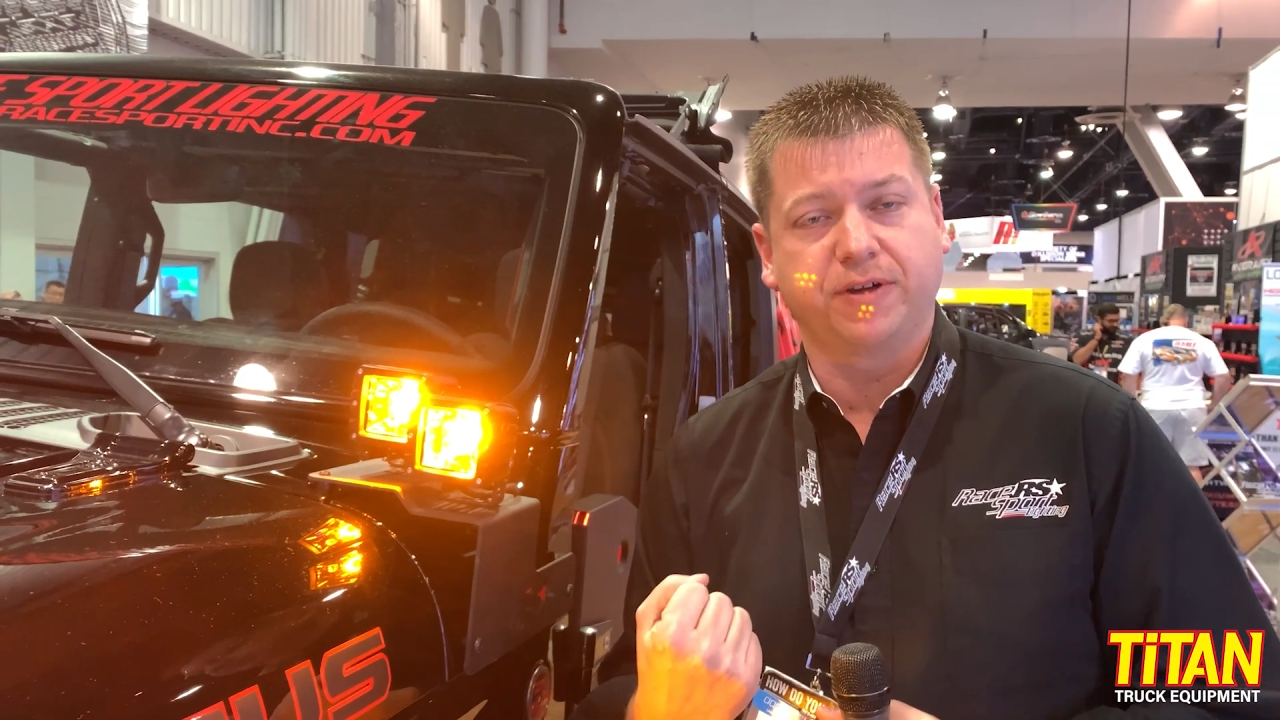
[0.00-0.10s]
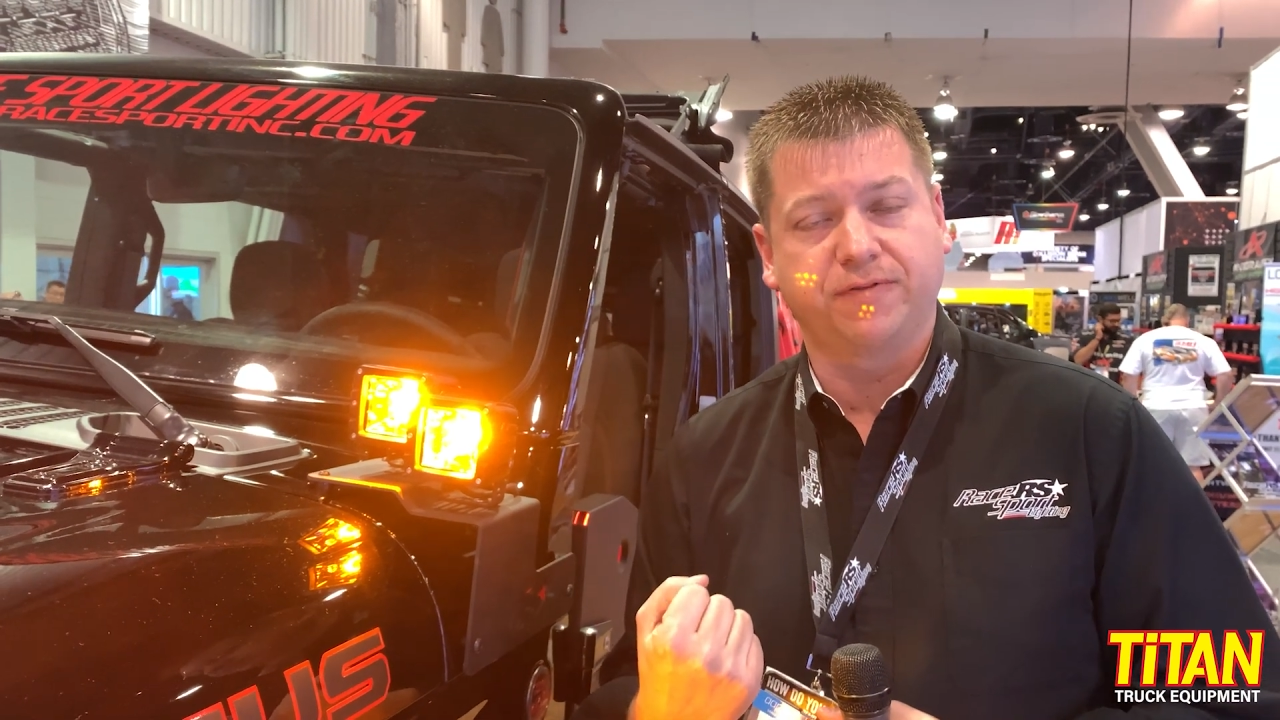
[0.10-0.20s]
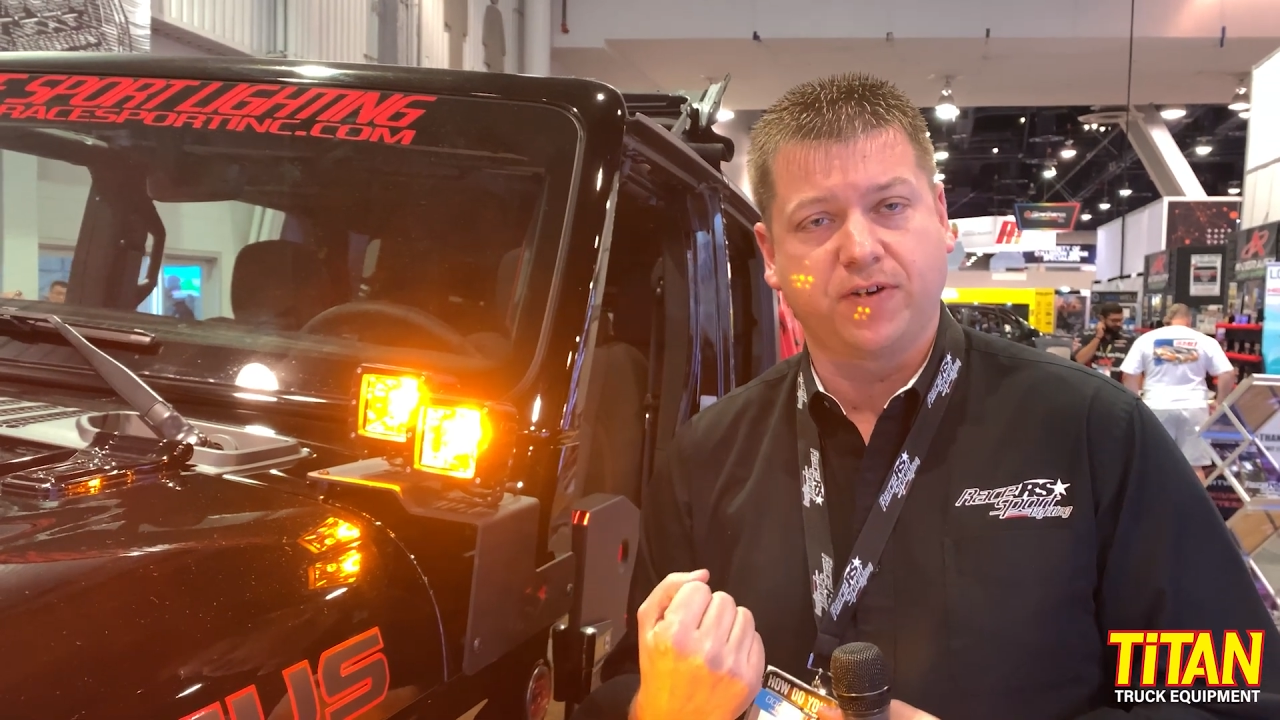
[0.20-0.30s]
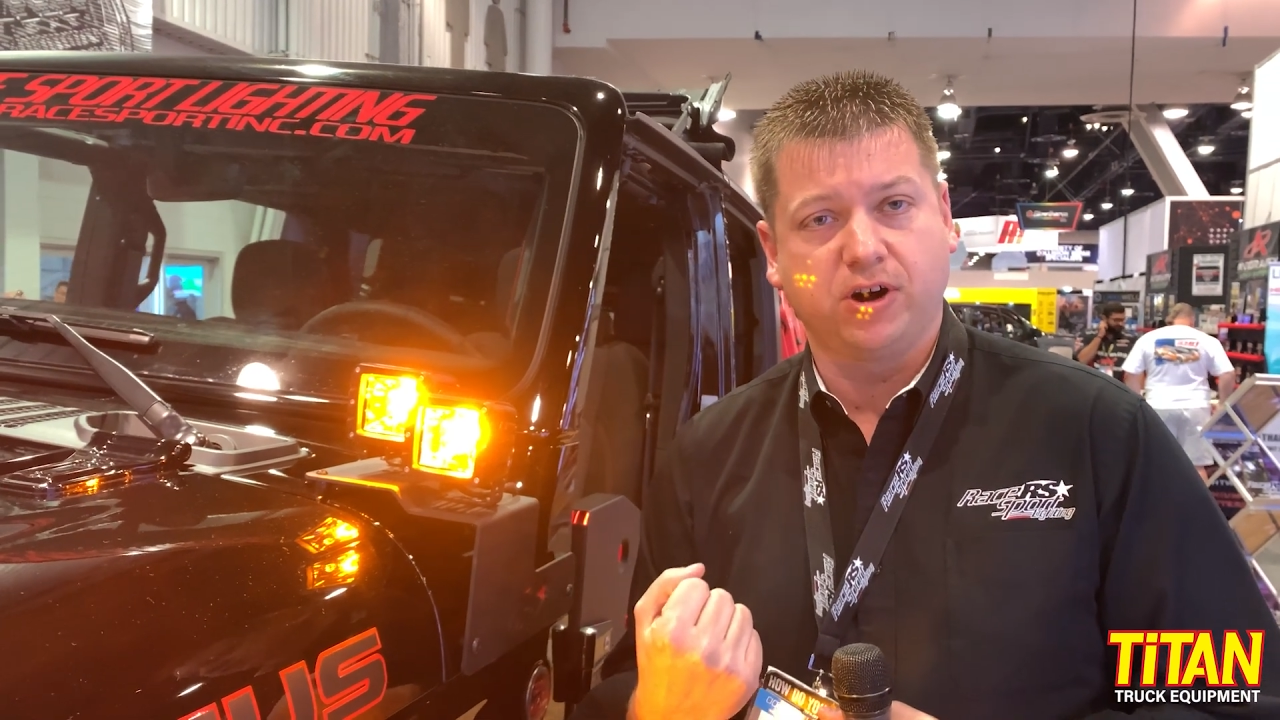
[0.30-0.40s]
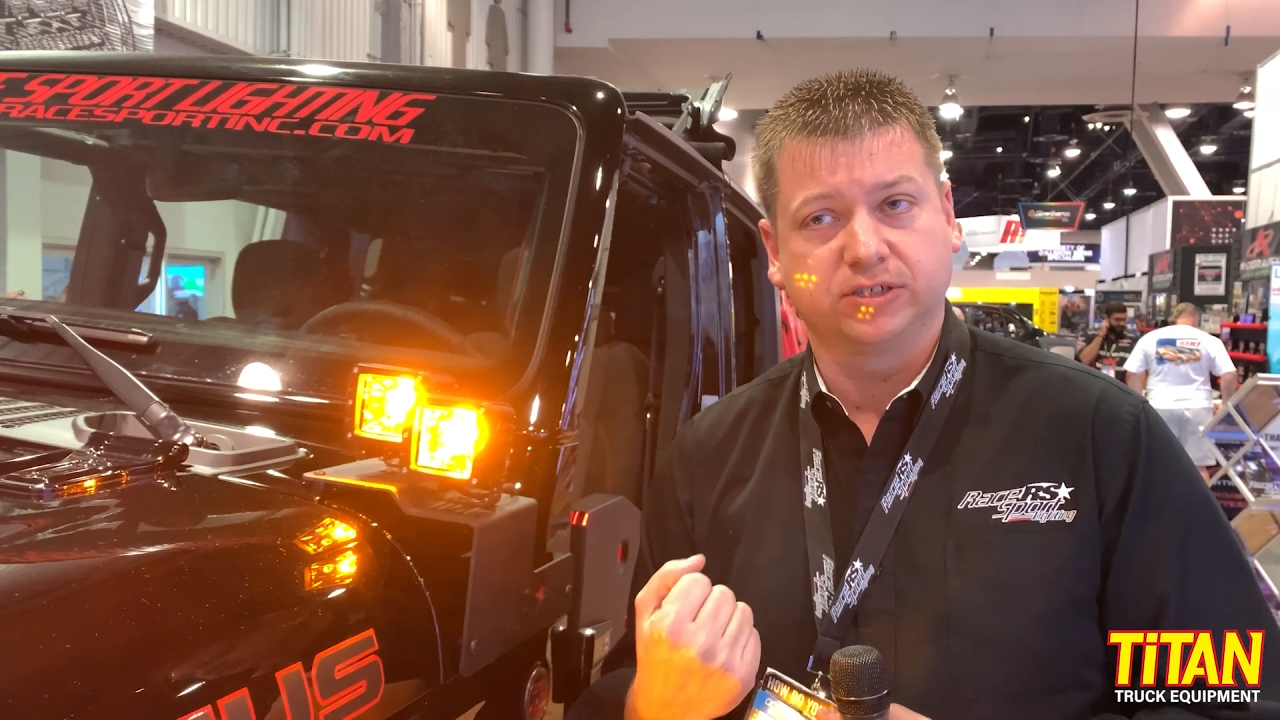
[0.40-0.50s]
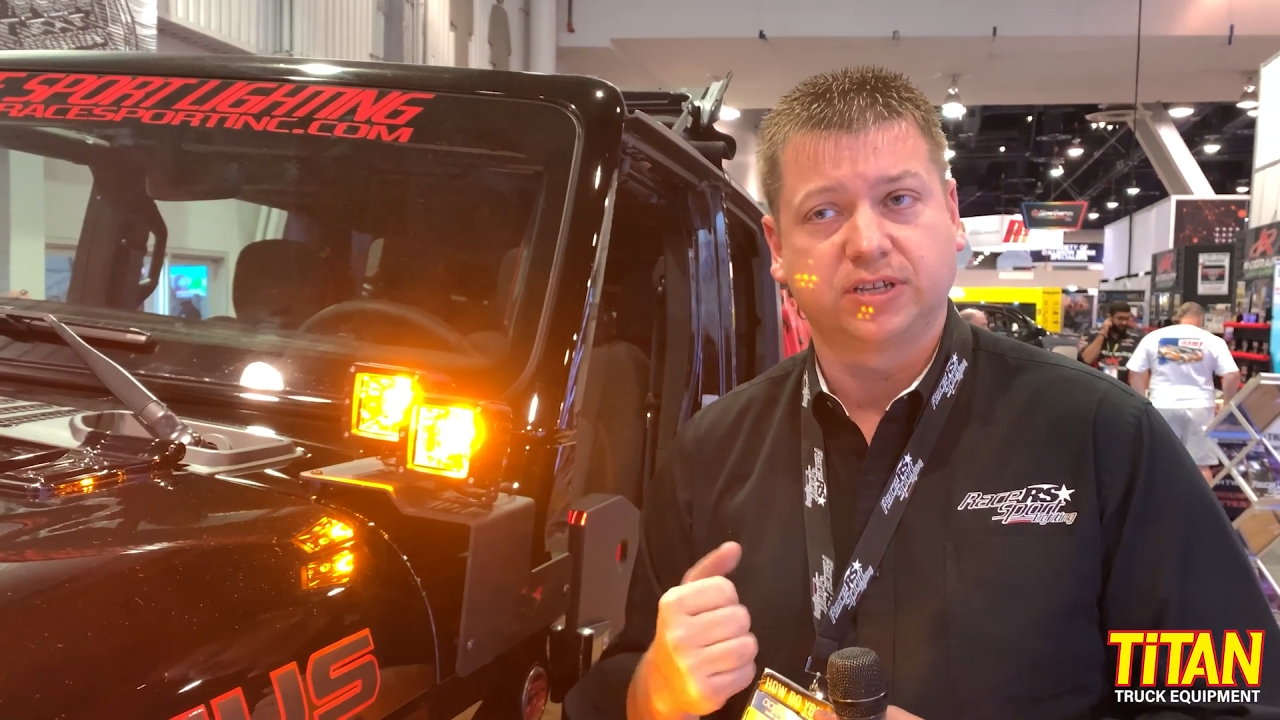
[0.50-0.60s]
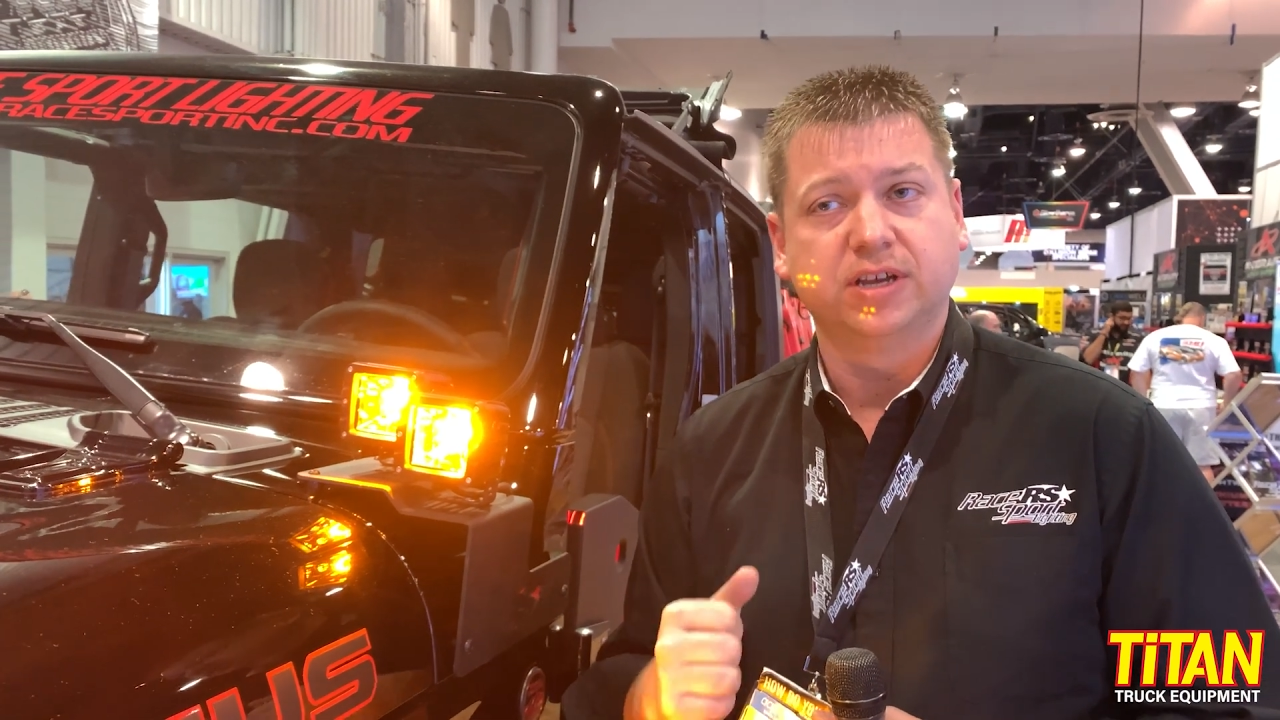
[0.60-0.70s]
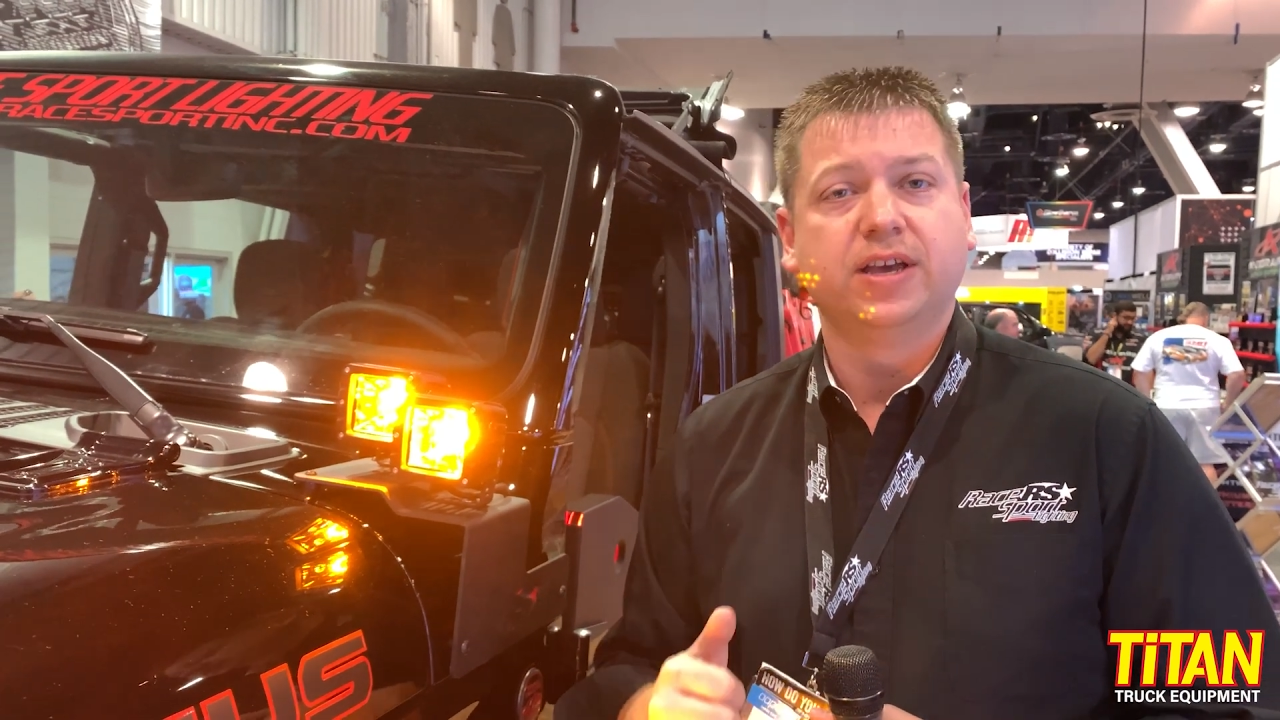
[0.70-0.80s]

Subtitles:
reverse